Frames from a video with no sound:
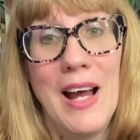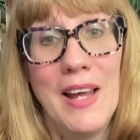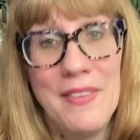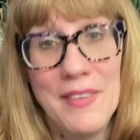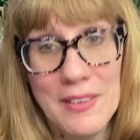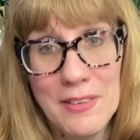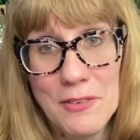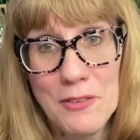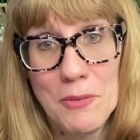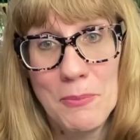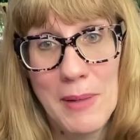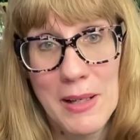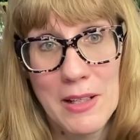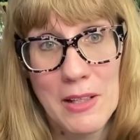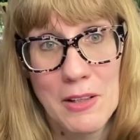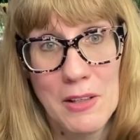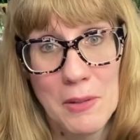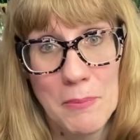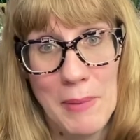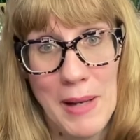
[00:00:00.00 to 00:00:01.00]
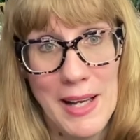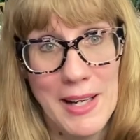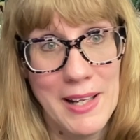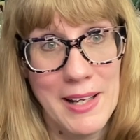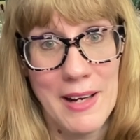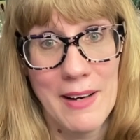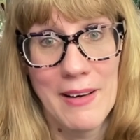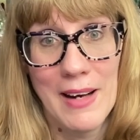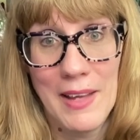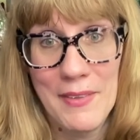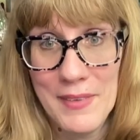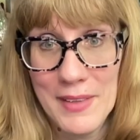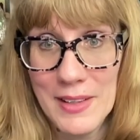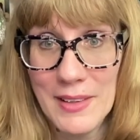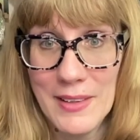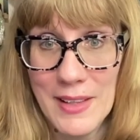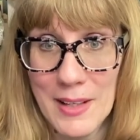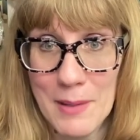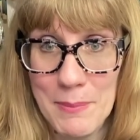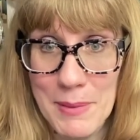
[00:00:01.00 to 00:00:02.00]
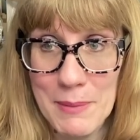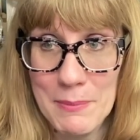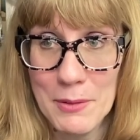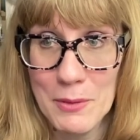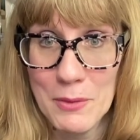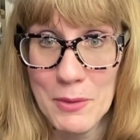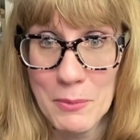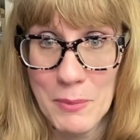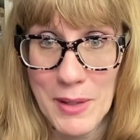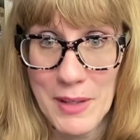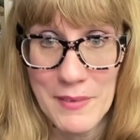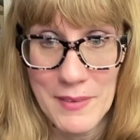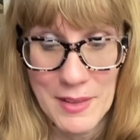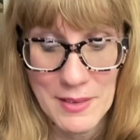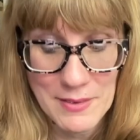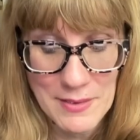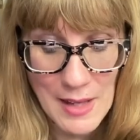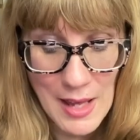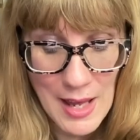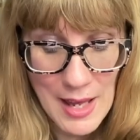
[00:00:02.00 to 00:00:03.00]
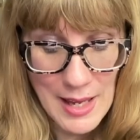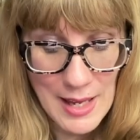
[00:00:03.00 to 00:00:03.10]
I think this would make a good body care. I think a lot of people would wear this,